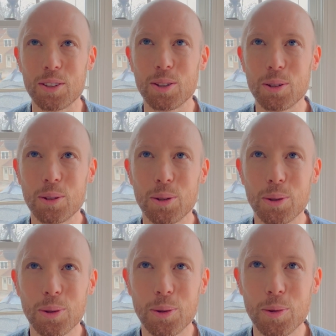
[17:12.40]

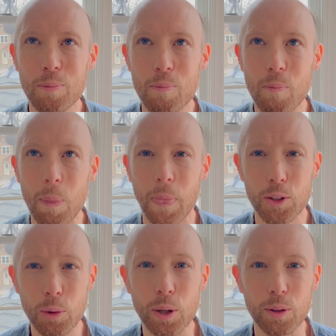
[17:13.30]
to
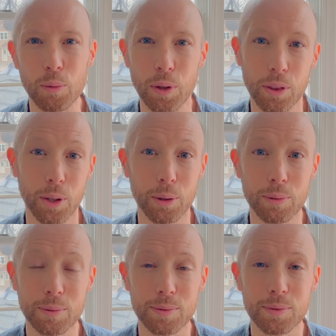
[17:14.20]
do it with you
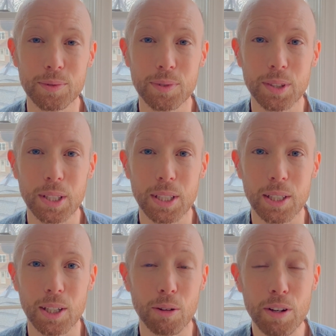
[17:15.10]

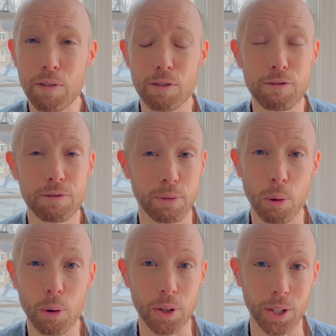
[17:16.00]
or even
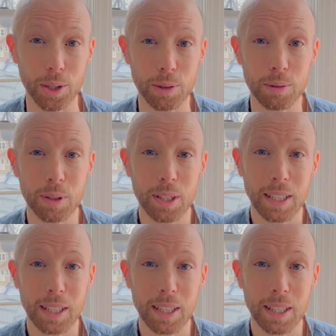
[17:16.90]
for you.